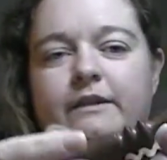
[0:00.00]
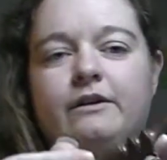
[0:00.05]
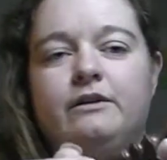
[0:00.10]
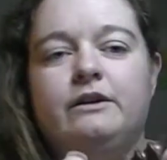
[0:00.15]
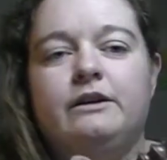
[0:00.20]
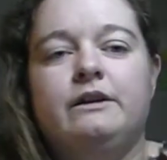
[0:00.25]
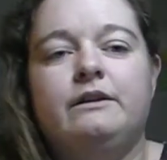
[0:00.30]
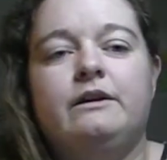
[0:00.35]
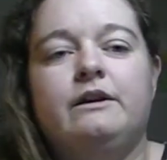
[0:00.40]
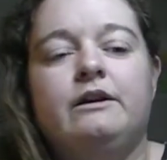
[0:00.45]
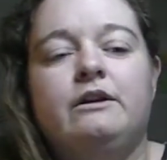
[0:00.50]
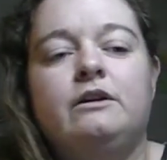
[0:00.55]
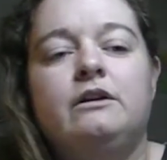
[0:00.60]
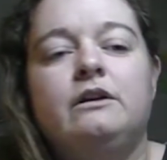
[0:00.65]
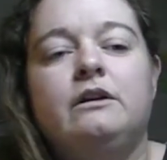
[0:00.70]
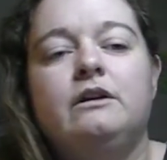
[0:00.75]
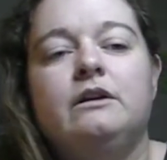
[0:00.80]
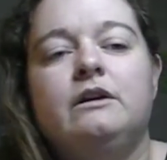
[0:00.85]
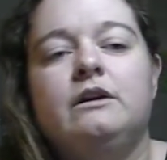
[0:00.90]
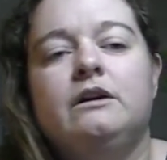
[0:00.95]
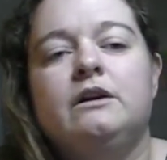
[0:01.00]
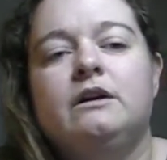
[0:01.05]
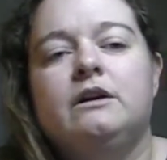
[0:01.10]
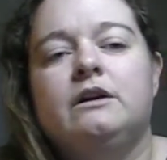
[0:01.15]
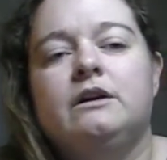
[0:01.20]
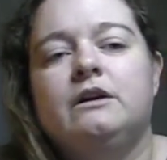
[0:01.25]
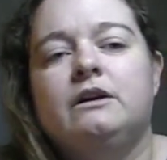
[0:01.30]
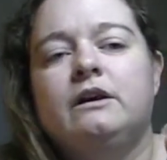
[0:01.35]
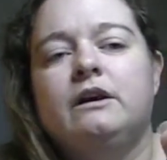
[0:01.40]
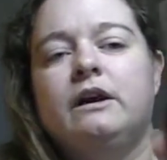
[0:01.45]
they're
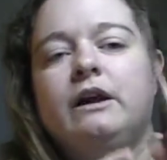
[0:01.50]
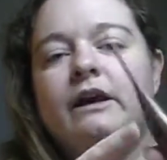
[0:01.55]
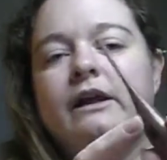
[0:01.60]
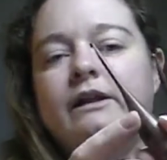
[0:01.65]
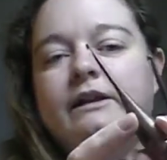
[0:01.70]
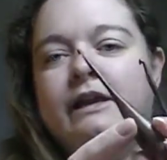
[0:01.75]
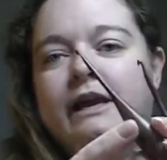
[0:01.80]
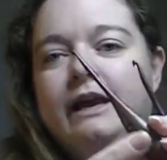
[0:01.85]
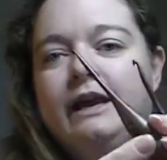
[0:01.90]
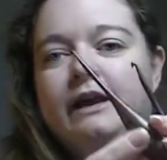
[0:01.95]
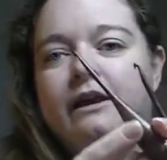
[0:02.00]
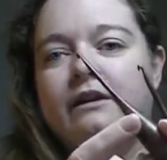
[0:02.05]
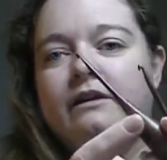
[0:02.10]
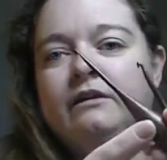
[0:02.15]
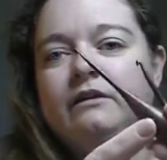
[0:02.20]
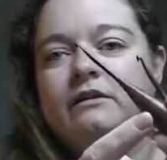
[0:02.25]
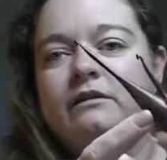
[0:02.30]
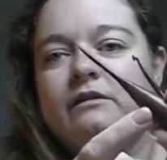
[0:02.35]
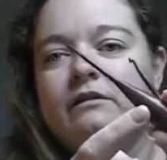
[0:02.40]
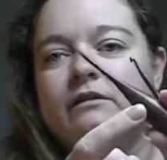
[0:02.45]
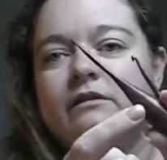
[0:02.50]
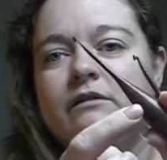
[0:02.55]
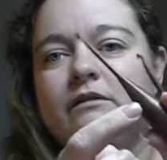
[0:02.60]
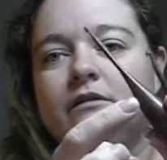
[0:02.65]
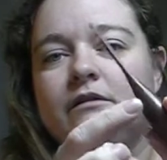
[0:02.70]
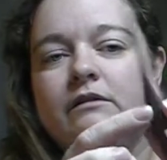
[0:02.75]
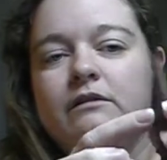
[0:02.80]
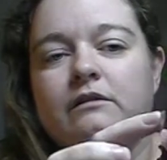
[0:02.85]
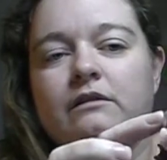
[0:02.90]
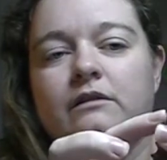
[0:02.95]
inlaid,
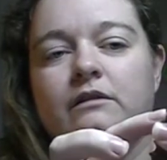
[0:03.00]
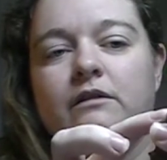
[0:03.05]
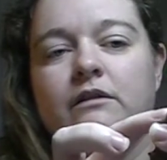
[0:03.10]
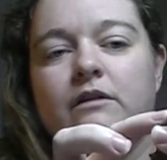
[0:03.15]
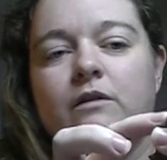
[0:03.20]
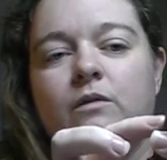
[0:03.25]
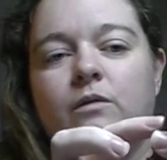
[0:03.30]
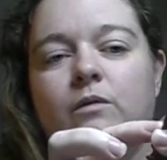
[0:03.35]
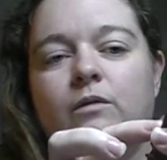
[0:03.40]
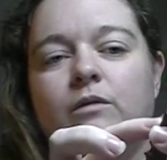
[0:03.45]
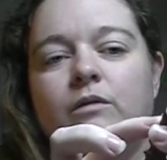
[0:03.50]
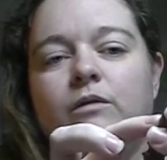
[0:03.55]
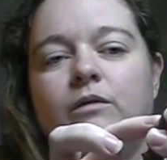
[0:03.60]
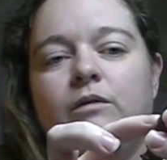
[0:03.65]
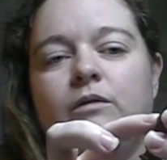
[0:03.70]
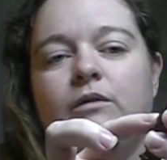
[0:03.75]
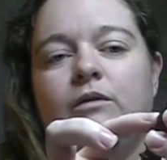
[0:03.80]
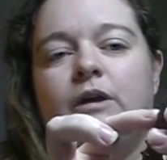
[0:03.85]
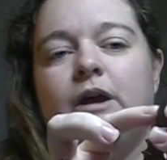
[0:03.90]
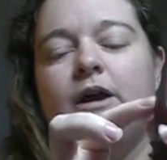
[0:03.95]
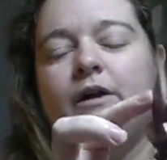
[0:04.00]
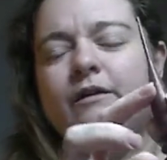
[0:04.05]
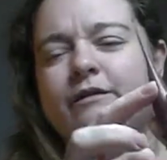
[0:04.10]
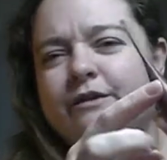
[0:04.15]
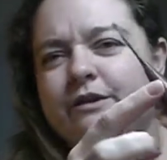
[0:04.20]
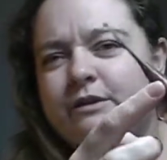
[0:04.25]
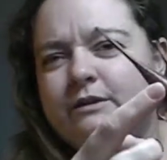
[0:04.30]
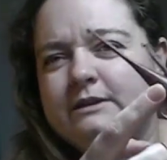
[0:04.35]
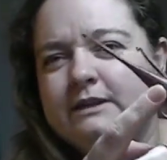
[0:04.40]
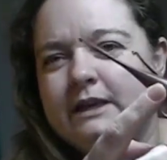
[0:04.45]
or however
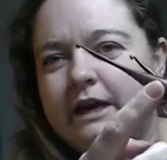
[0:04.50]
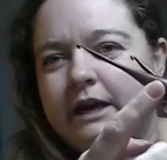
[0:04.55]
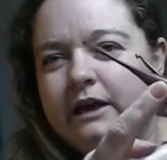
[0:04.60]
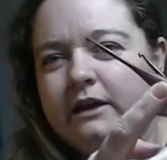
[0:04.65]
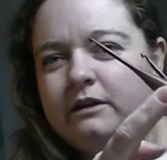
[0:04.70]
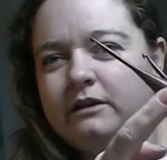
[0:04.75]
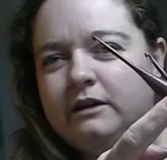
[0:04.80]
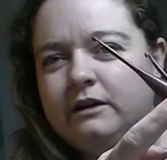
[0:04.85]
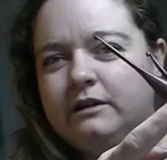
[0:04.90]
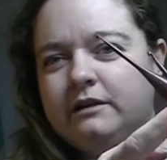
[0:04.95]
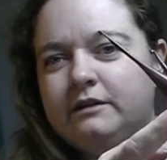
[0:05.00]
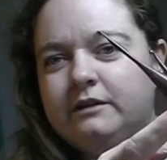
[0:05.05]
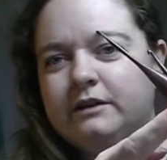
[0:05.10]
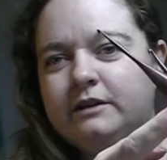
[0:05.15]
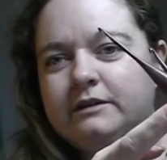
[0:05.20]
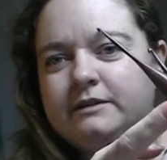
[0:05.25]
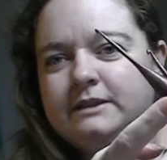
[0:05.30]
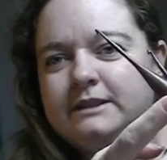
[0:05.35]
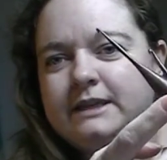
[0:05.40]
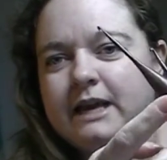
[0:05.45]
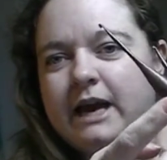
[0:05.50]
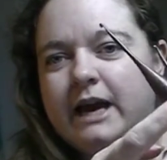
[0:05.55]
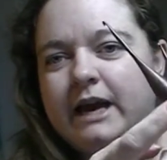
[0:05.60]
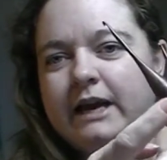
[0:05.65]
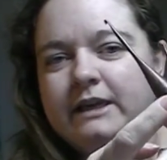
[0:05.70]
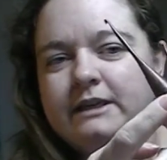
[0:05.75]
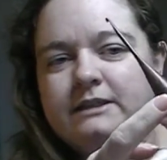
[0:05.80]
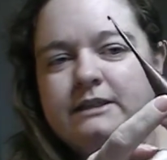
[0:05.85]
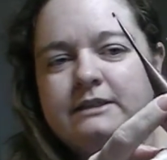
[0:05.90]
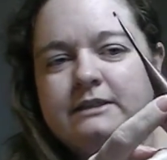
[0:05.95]
you say it, the
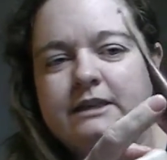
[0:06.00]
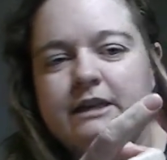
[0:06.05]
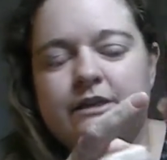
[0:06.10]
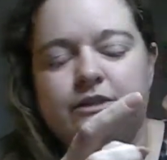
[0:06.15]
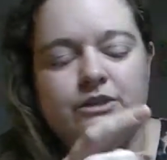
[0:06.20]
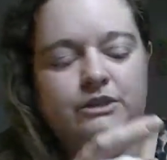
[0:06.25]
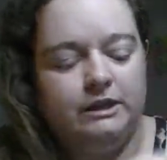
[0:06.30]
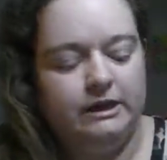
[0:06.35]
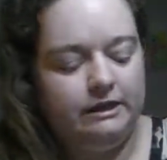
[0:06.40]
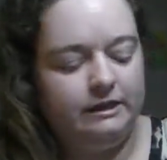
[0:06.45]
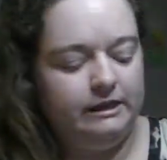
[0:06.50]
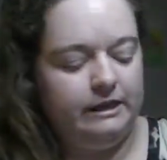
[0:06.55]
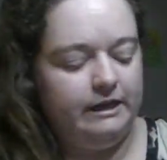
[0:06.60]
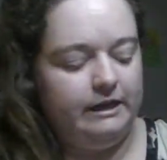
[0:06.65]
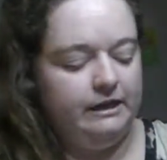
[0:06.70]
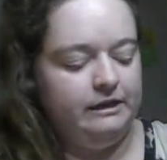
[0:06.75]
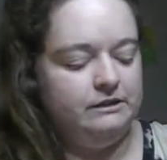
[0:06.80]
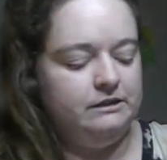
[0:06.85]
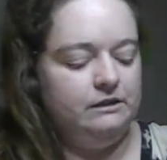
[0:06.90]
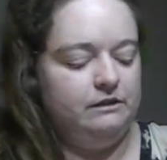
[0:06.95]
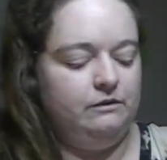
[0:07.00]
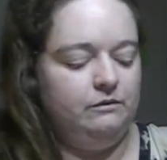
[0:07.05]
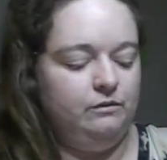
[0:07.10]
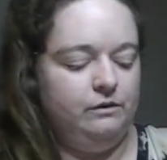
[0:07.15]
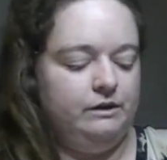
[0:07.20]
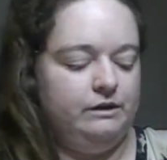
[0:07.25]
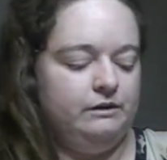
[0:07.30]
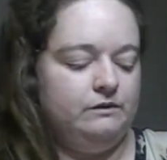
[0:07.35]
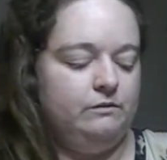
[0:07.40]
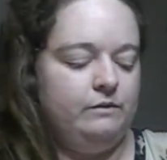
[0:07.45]
size is actually inlaid into the
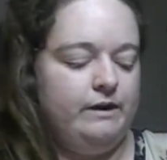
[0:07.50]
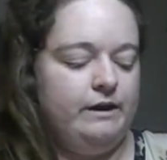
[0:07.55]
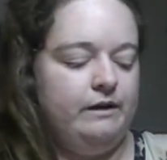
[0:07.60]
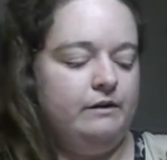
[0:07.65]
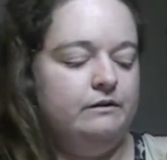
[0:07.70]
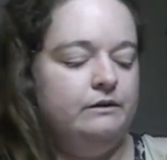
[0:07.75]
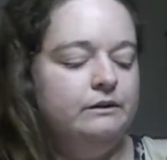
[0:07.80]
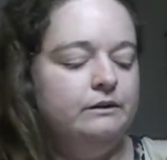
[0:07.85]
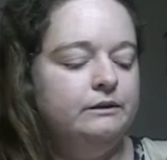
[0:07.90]
wood as well.